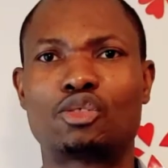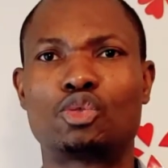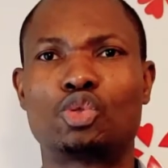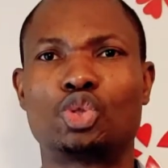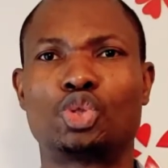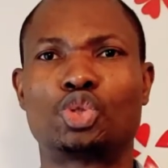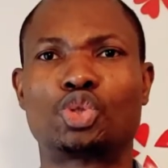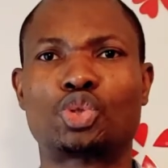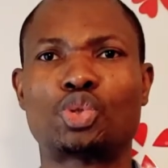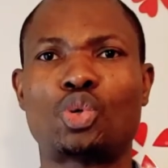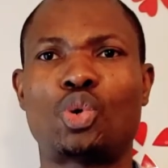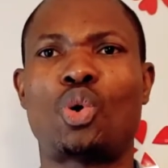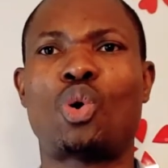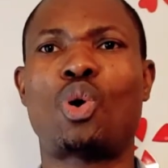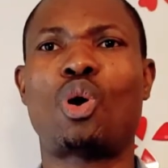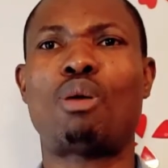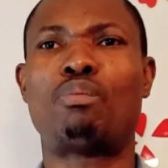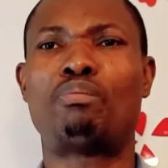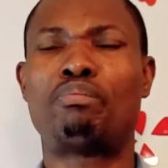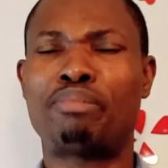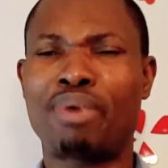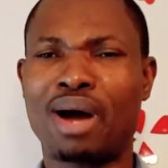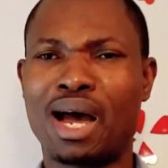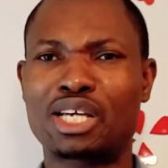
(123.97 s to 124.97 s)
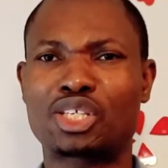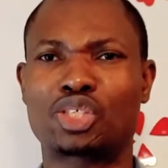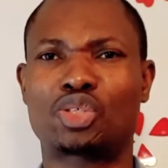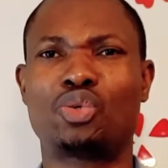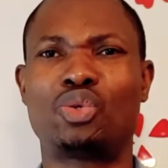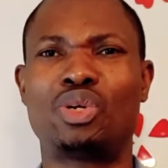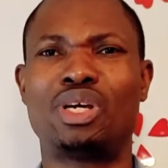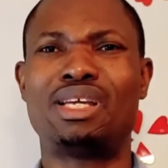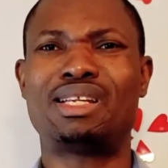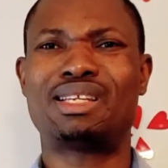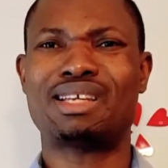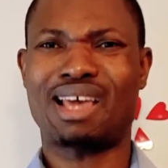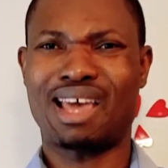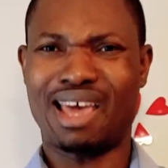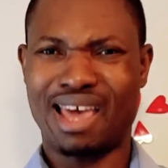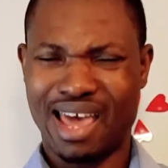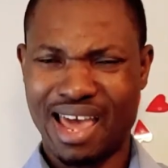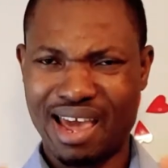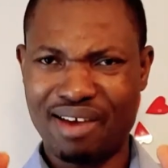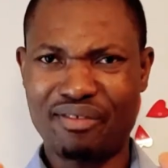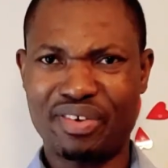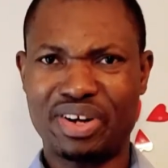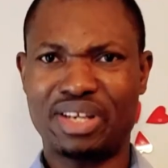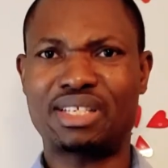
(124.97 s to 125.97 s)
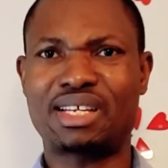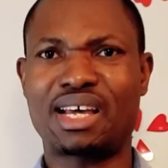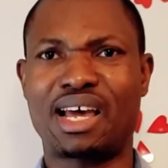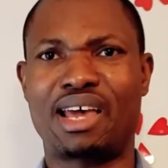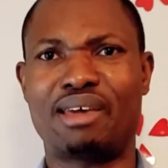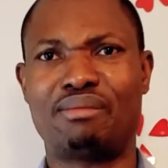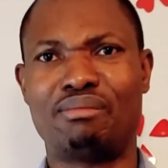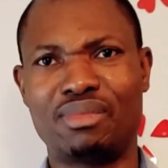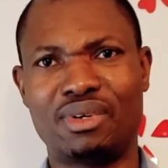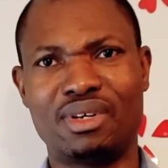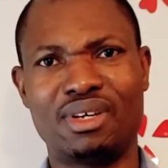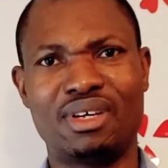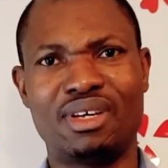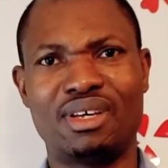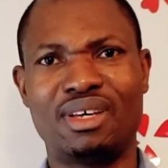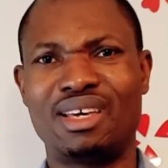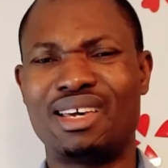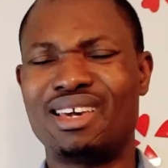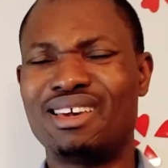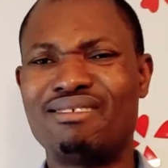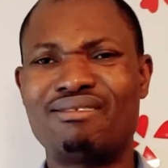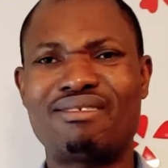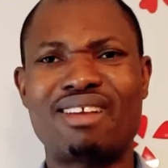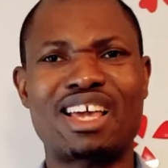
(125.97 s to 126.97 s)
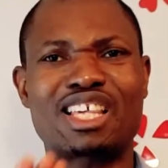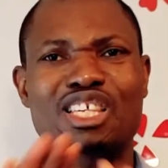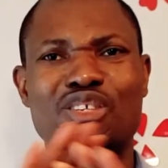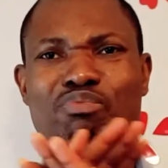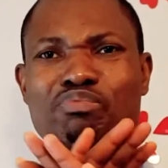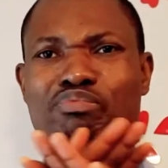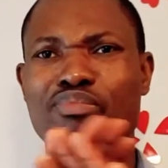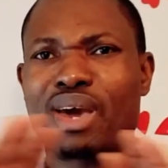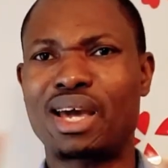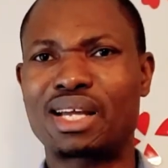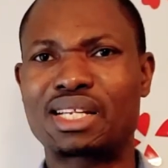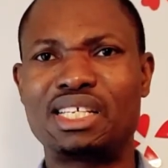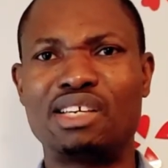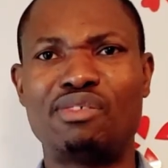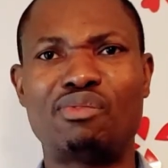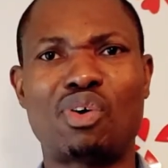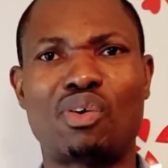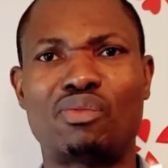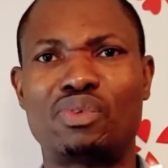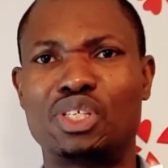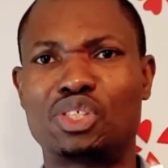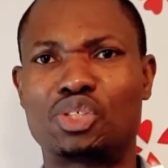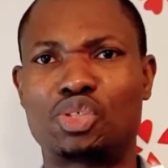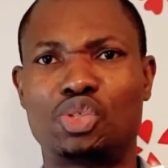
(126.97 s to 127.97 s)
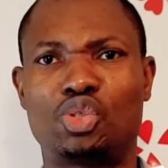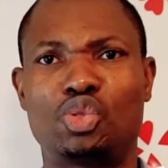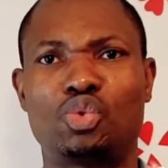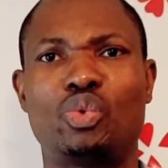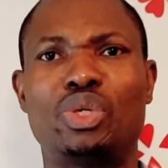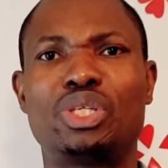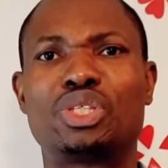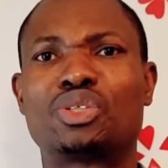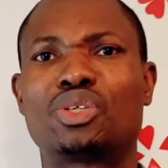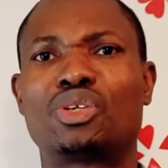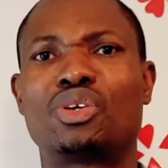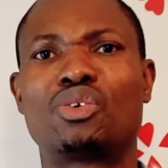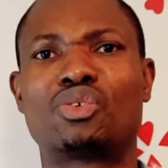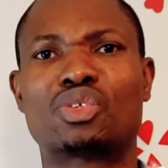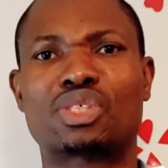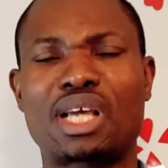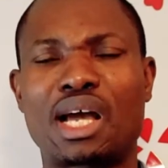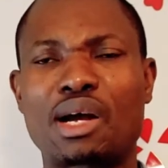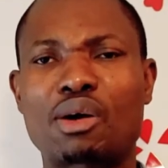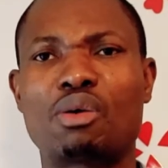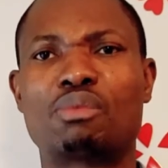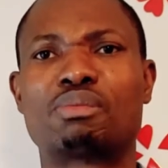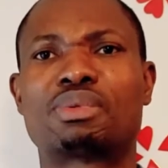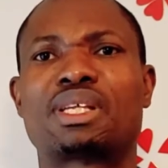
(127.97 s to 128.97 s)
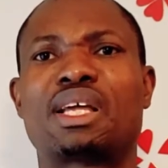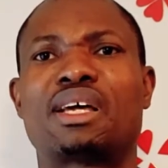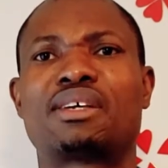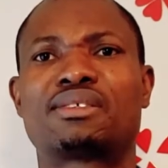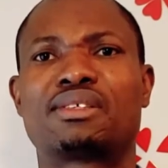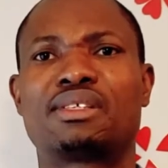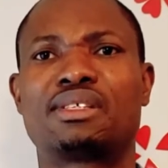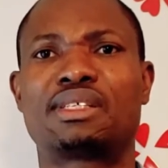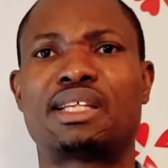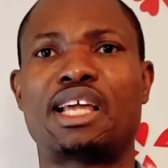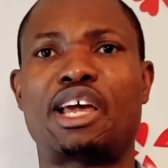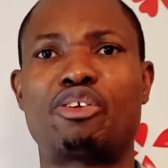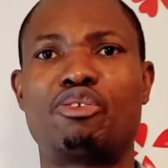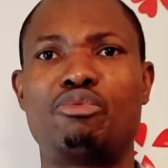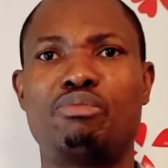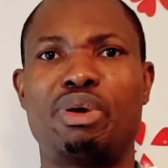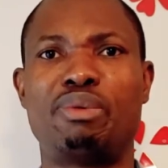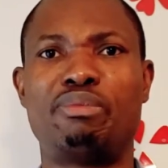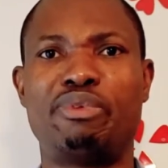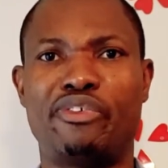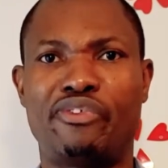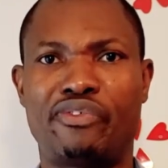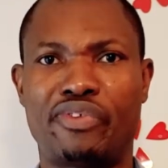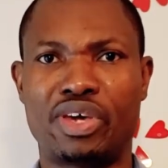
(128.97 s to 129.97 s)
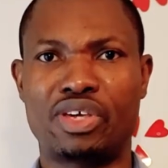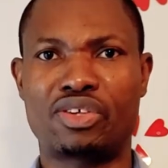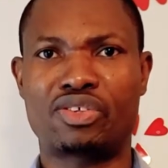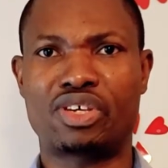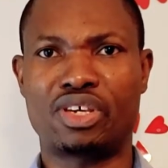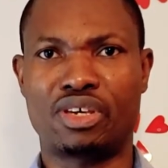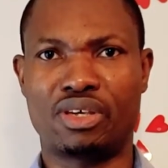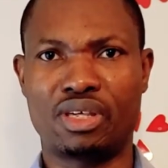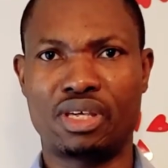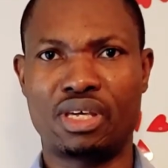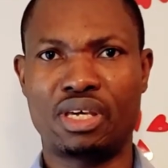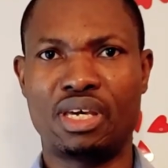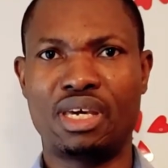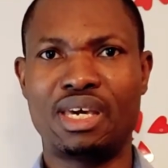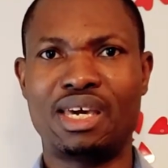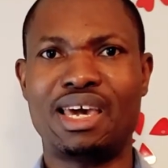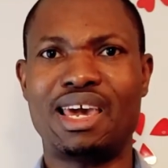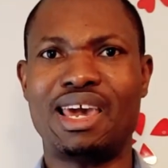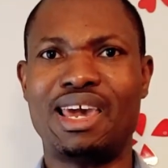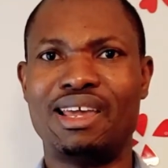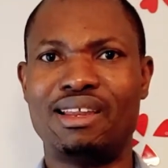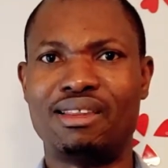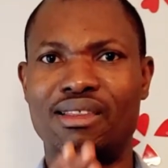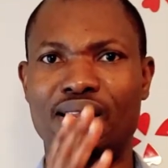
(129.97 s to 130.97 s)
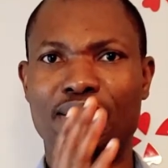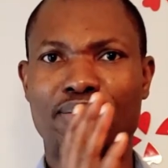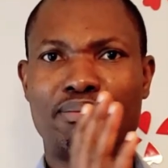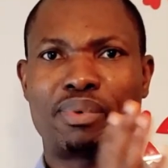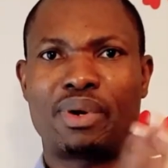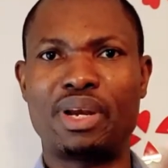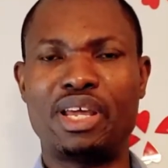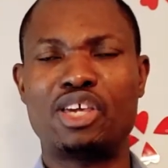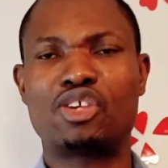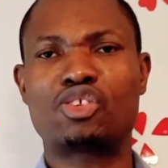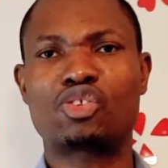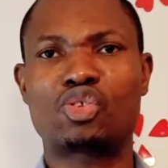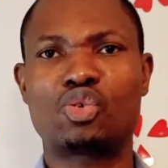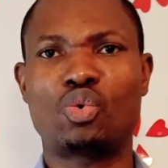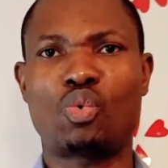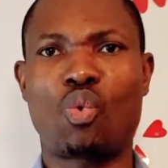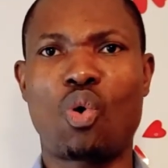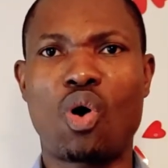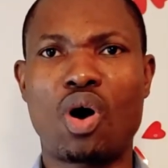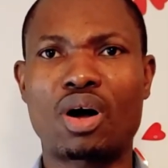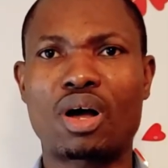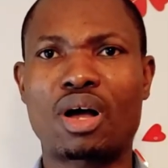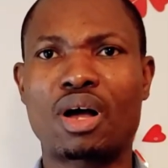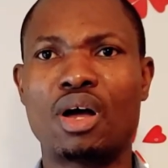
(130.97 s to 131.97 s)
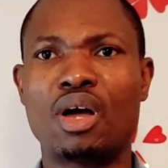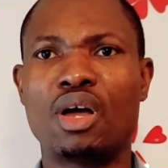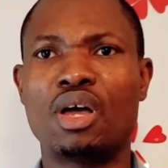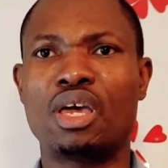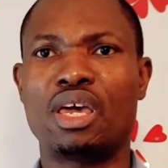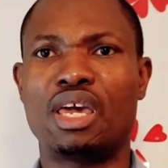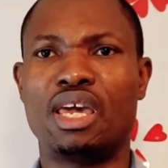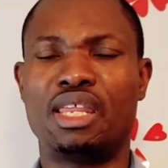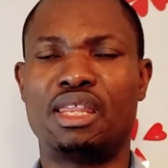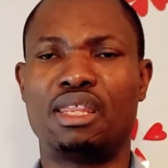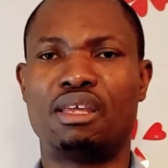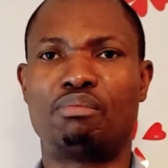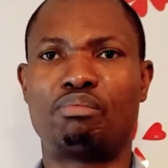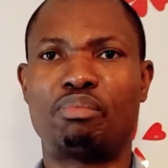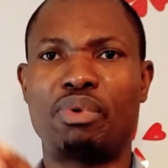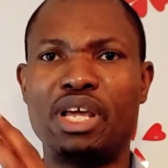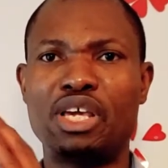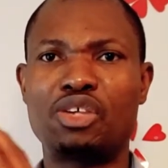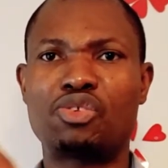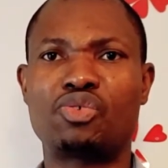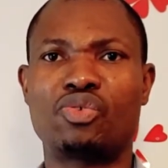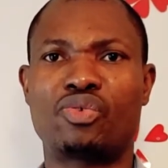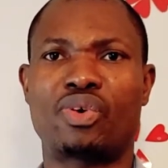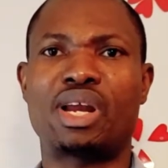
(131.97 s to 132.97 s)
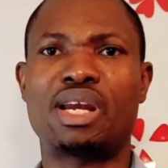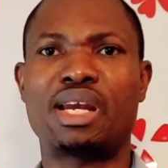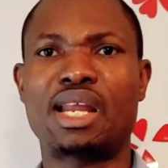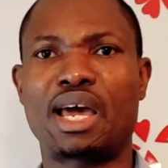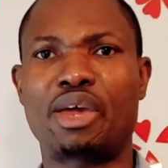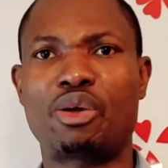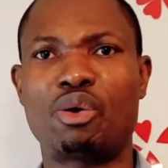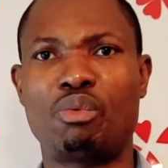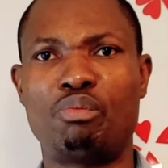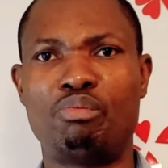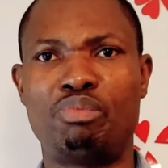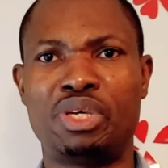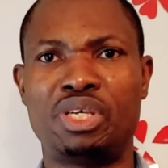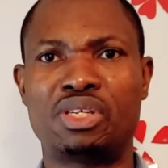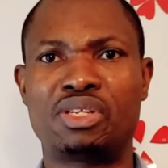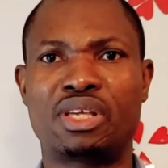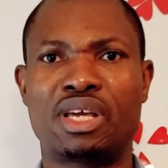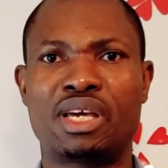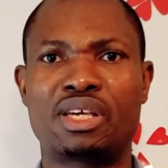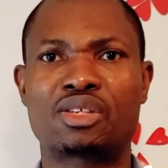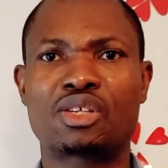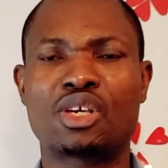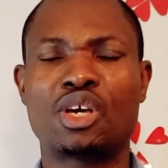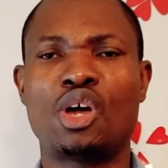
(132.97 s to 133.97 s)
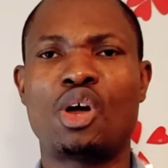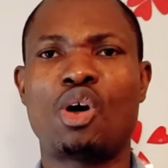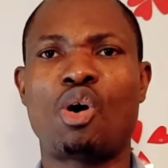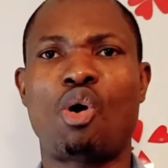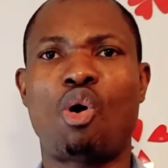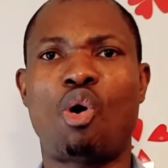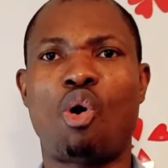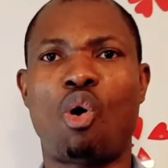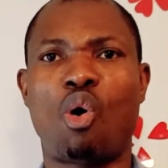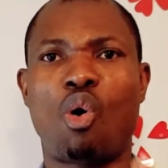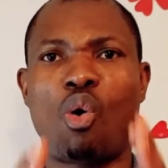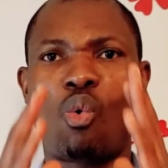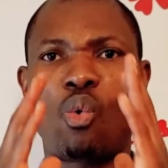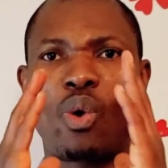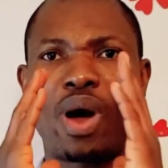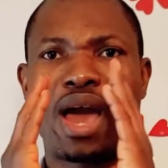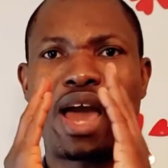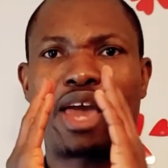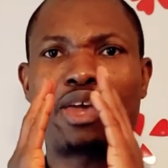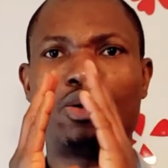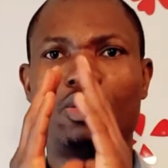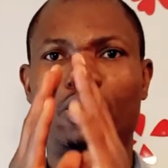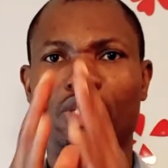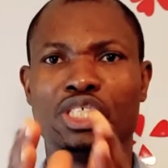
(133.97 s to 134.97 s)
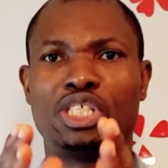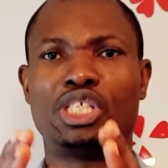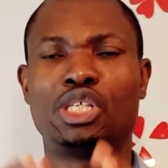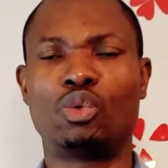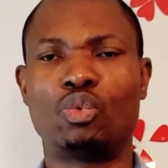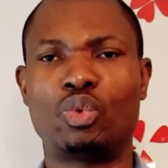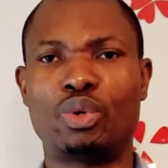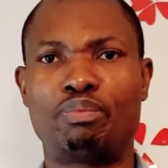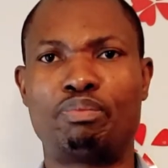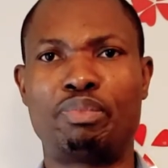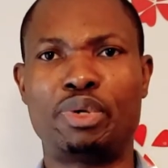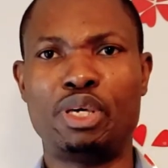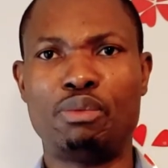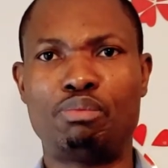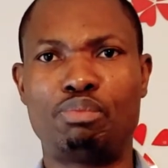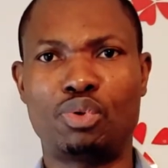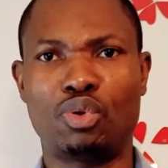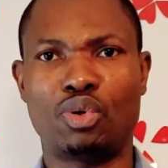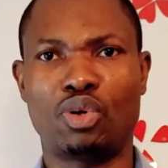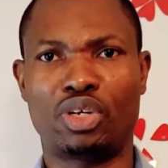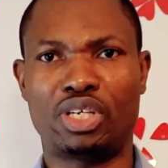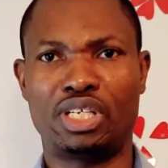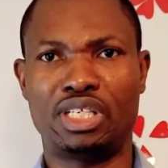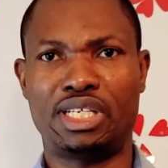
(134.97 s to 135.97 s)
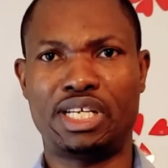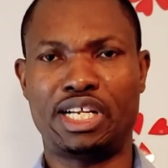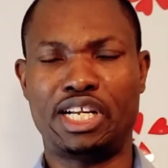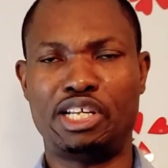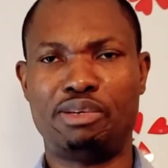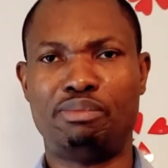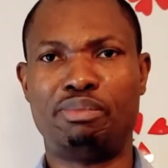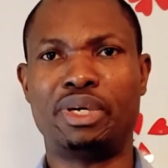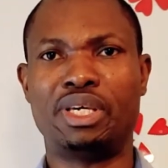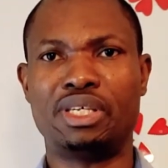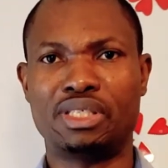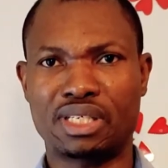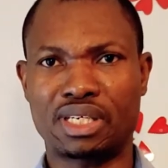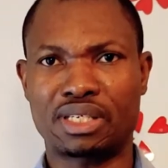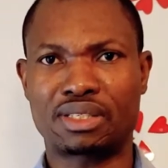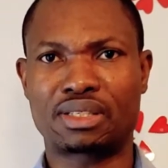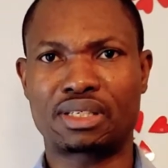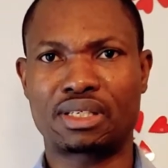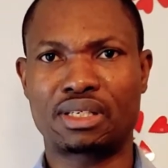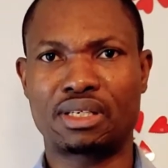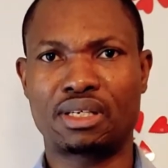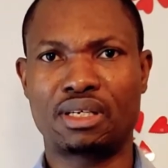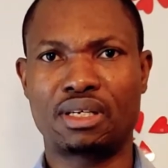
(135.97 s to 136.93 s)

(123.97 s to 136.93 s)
to show up passionate every time, irrespective of the situation or circumstances that you may be facing, in the place you work, in the place you render your business, or where you deal with people on a daily basis.